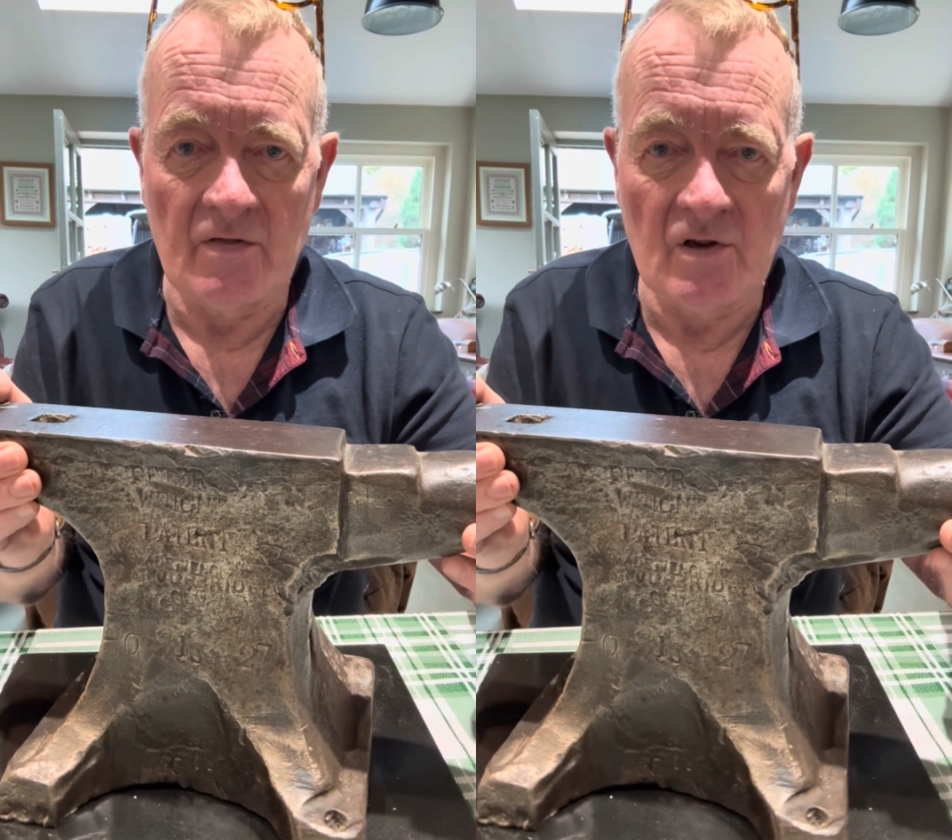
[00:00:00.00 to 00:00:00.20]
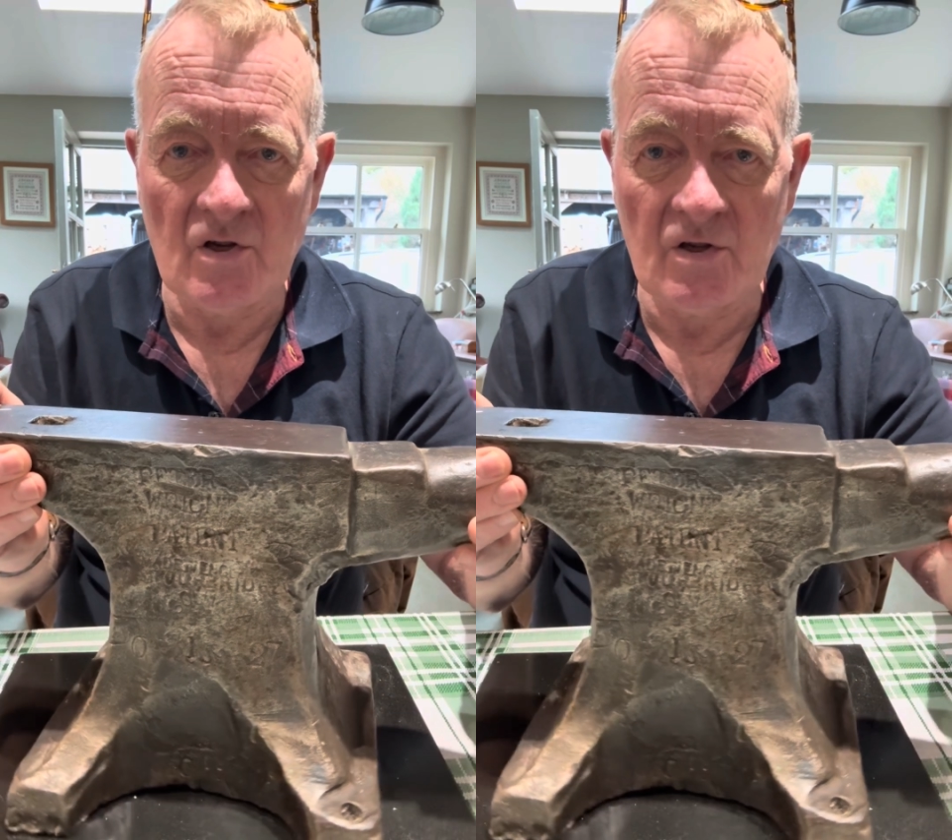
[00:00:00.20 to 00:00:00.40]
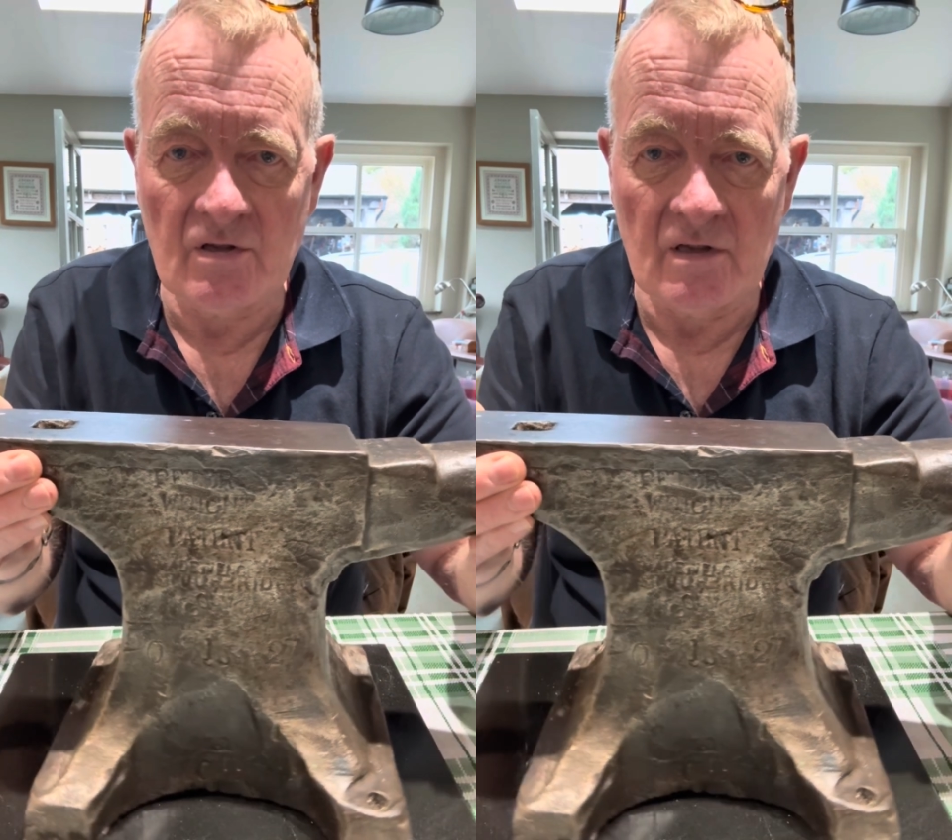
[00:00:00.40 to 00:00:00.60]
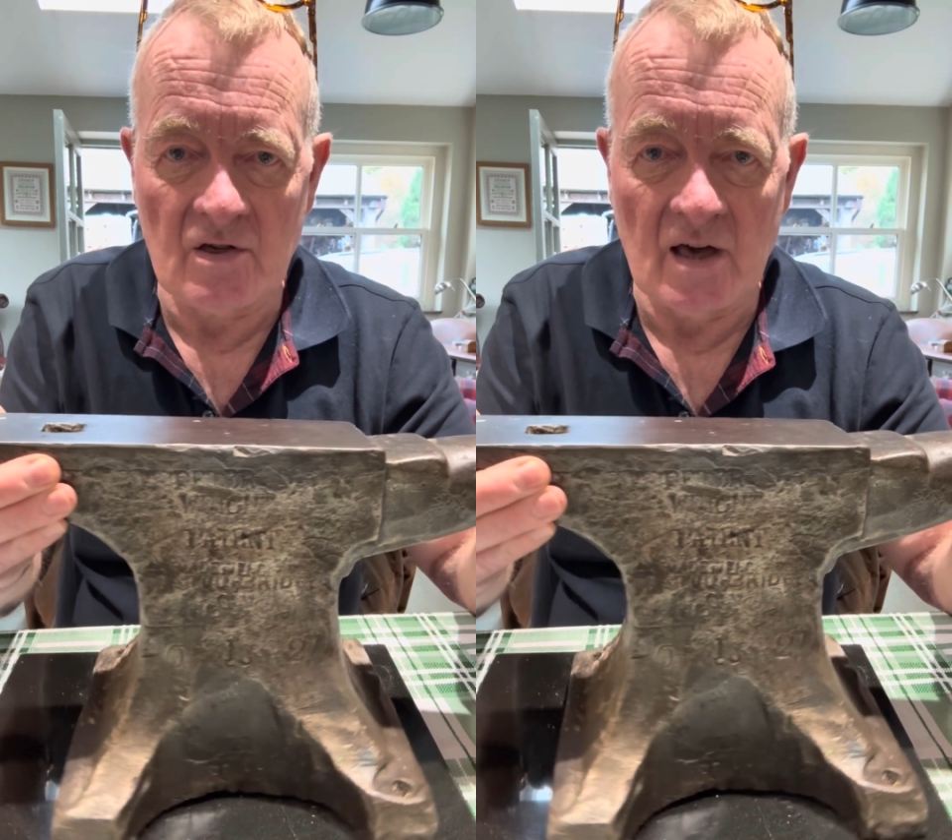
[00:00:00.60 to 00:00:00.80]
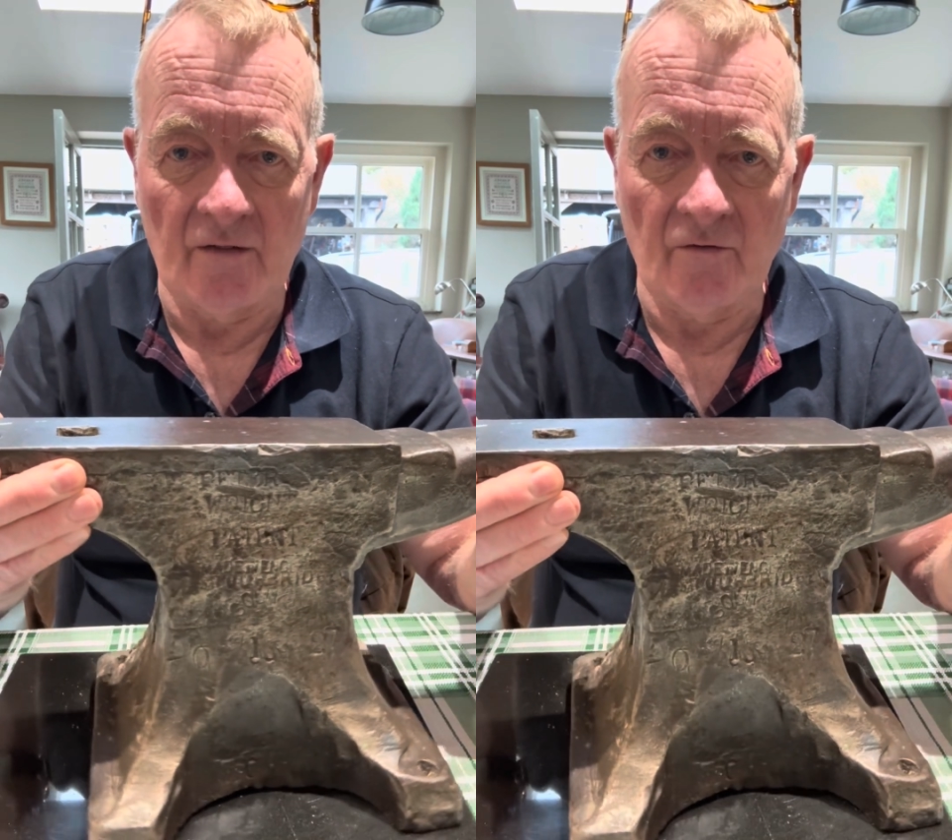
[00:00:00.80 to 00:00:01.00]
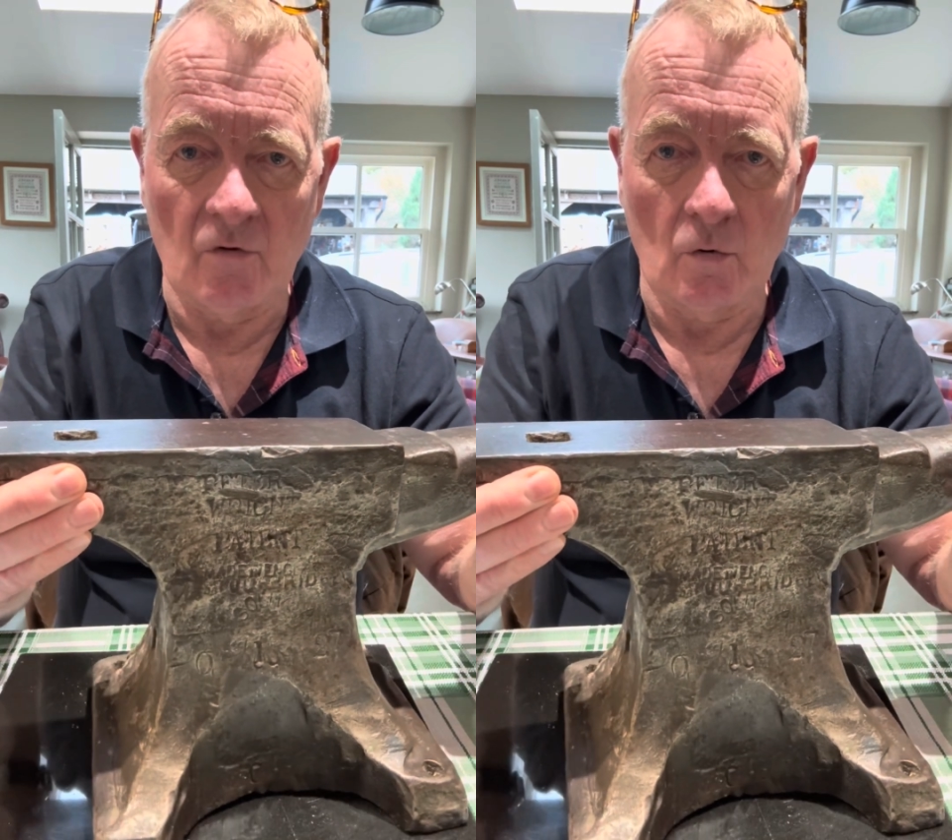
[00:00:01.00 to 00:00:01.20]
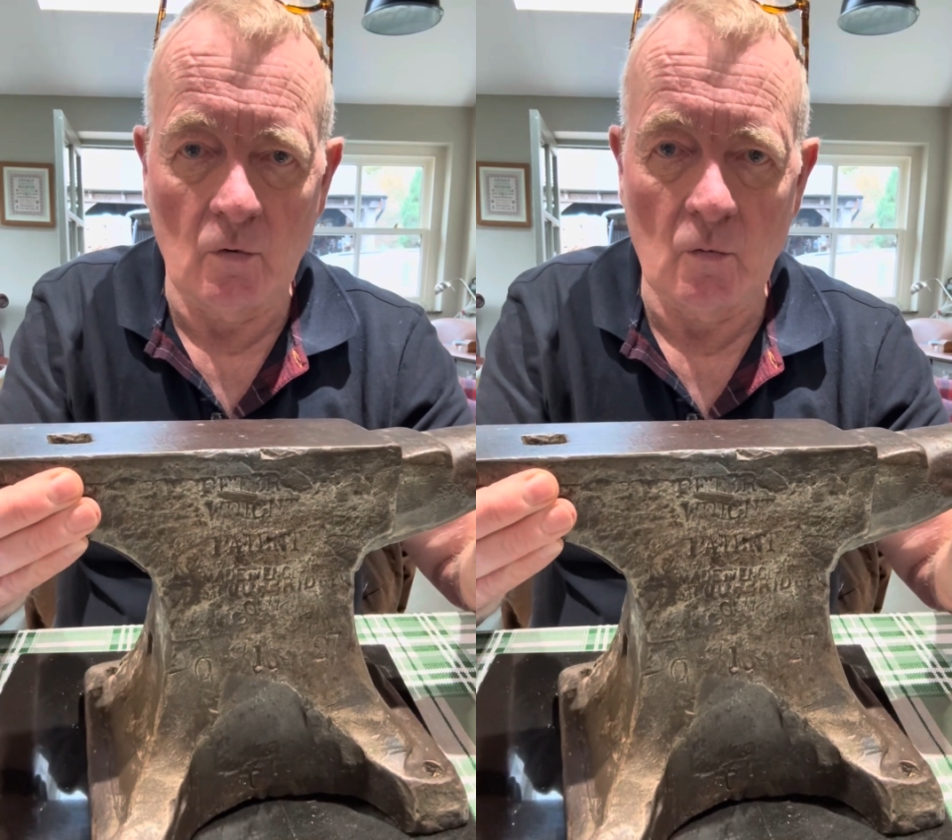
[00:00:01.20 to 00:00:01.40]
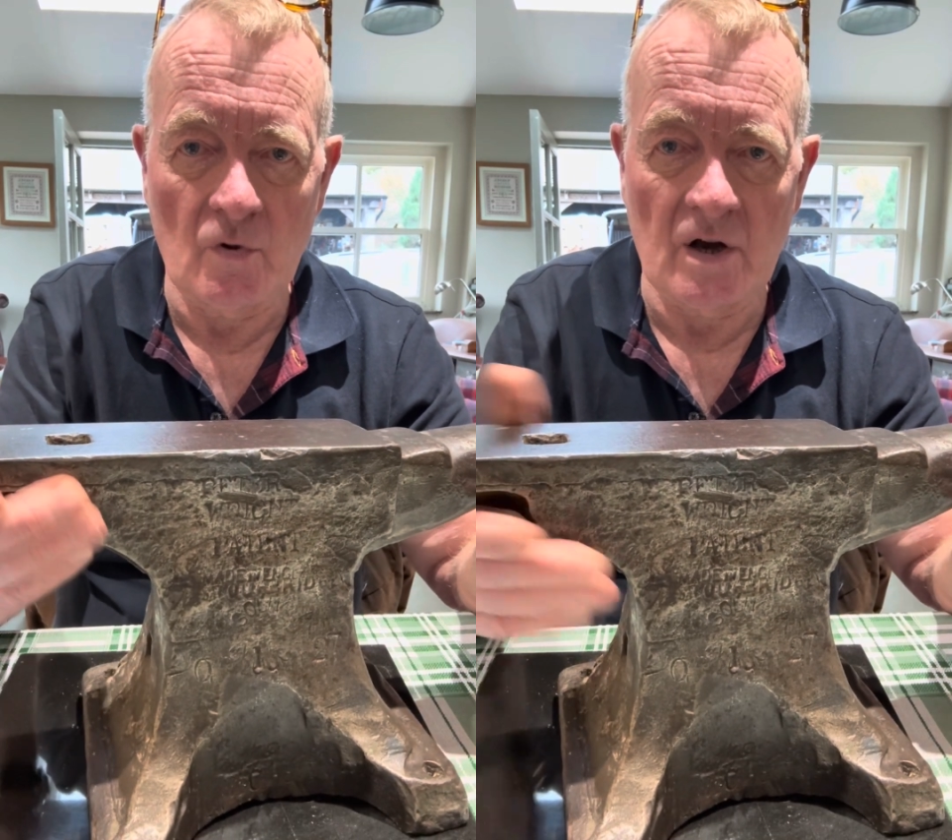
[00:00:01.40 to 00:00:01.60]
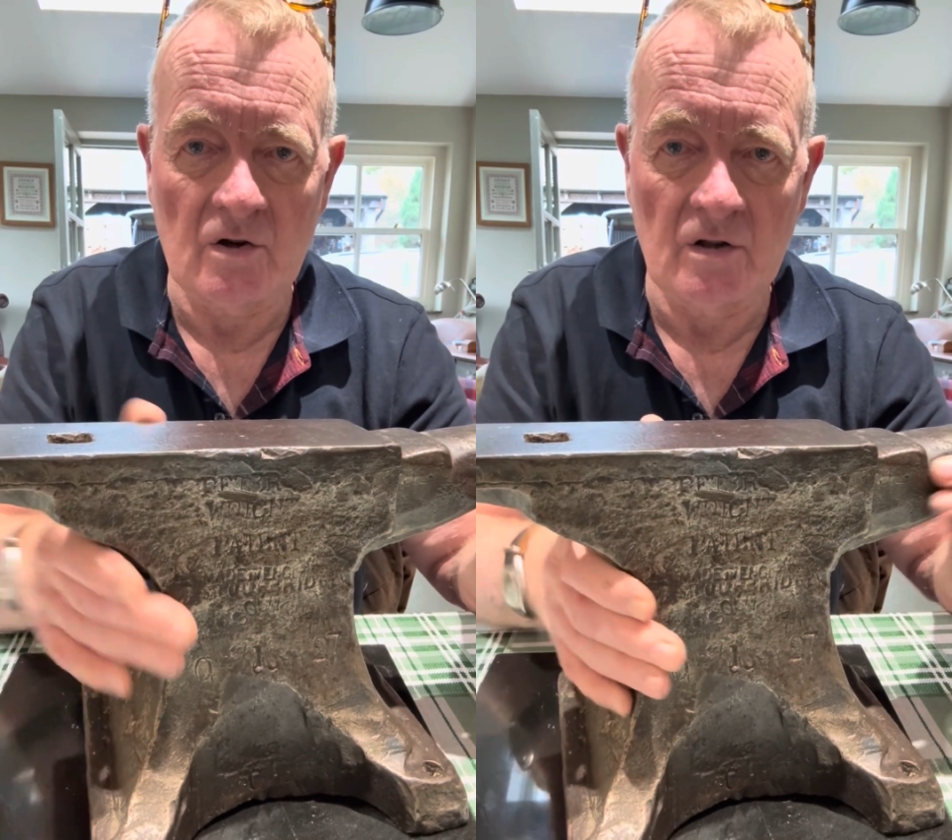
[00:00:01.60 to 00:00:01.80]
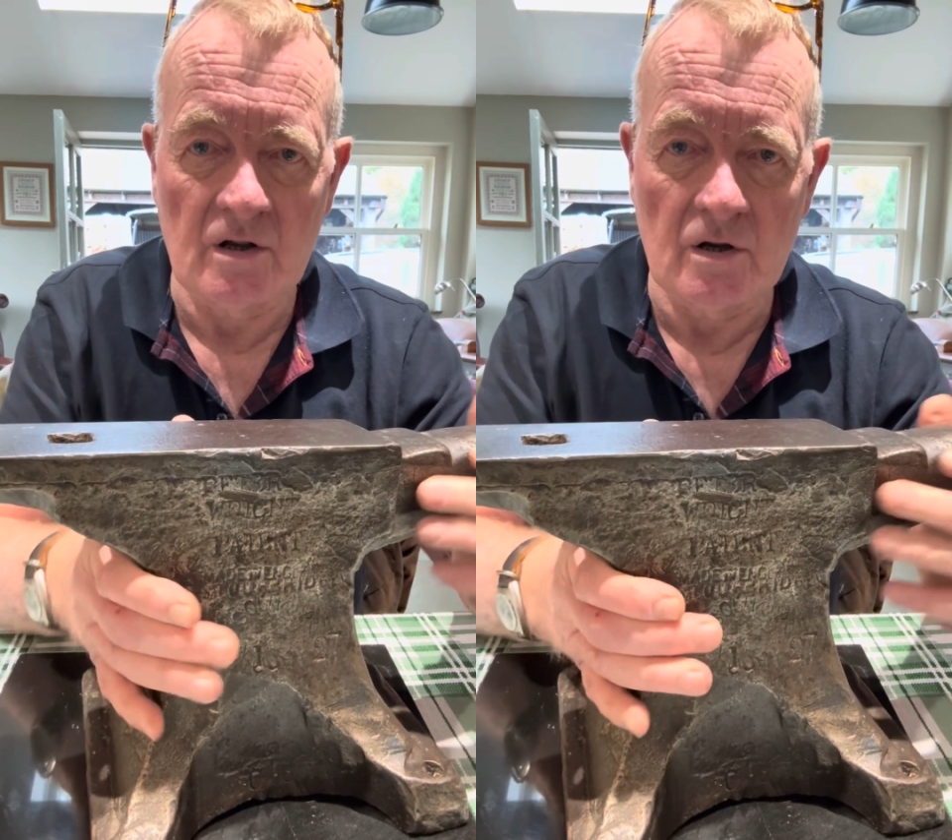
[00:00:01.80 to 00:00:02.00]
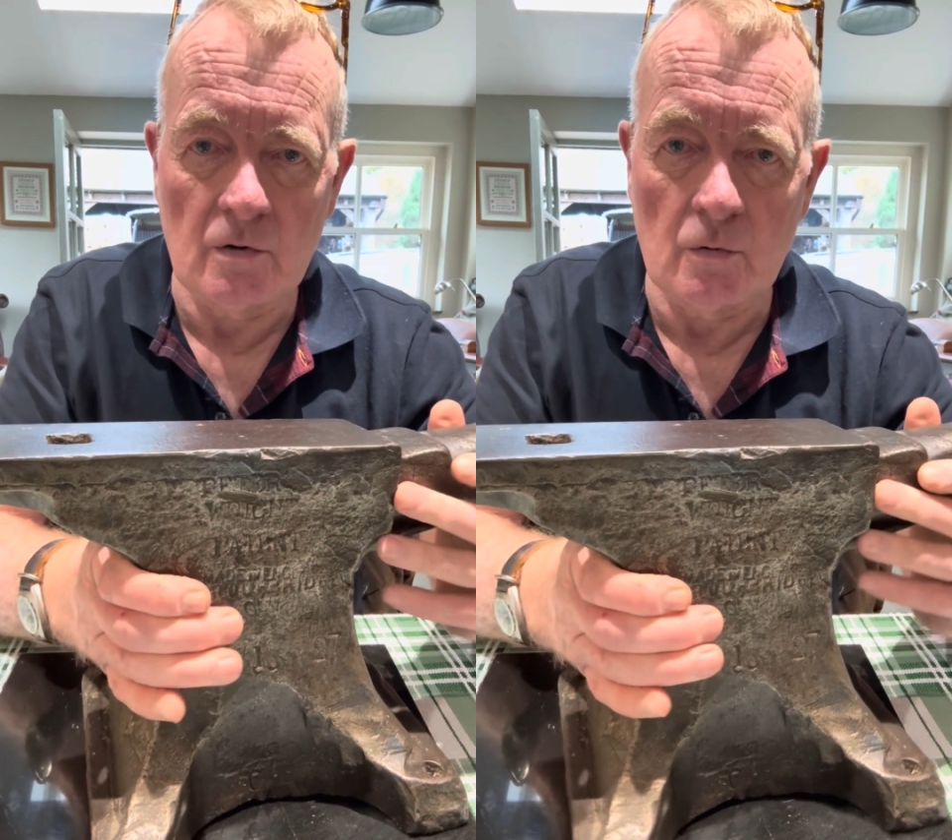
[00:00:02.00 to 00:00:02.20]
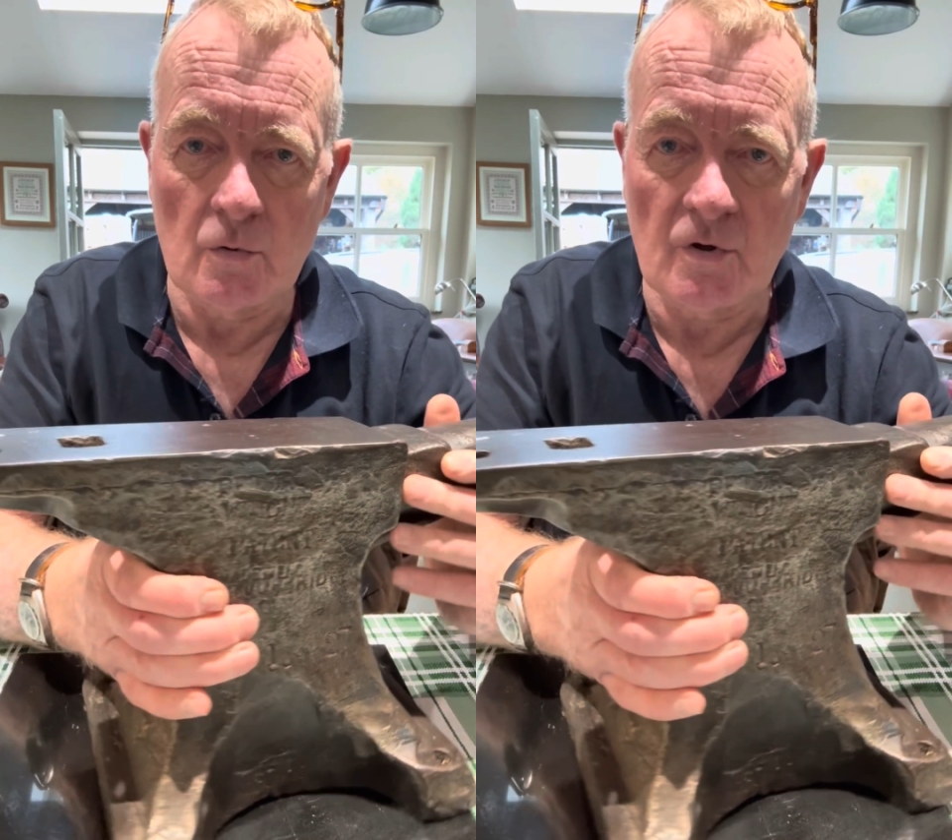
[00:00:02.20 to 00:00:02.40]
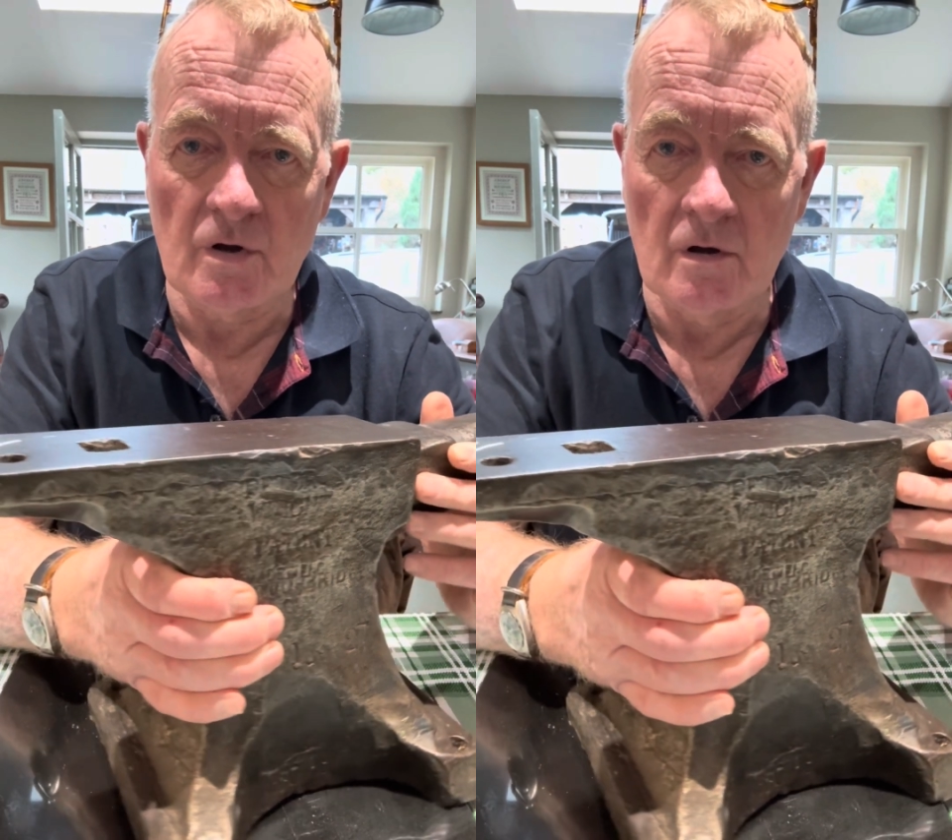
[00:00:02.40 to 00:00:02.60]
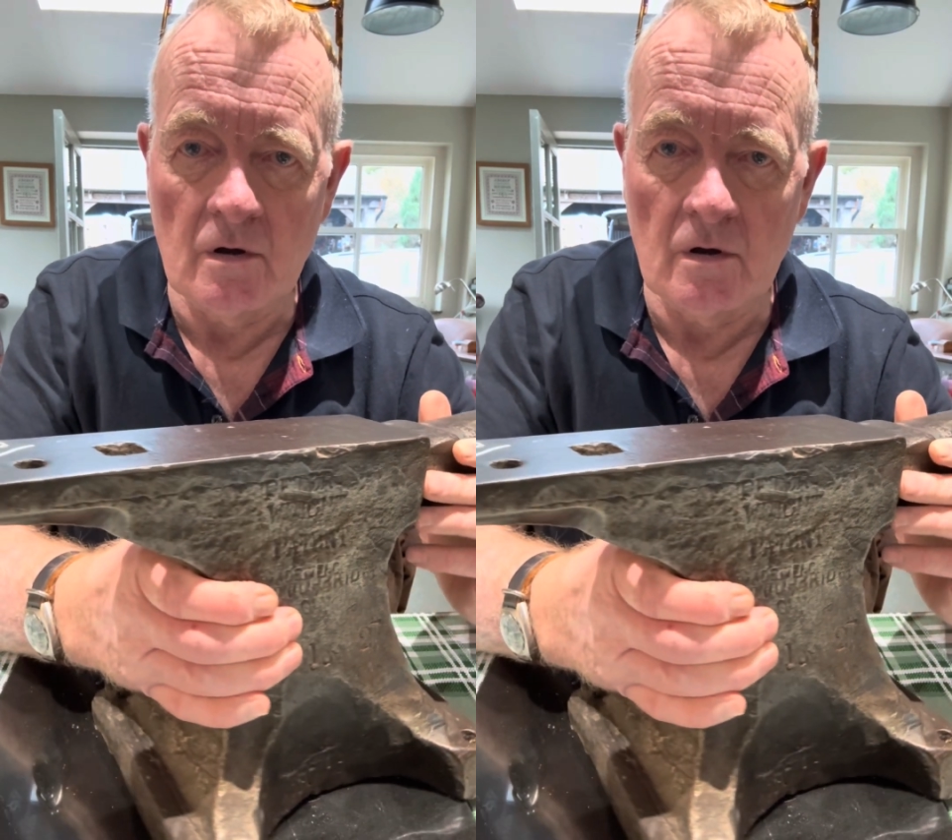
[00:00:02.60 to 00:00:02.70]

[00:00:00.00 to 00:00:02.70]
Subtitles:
this anvil was actually used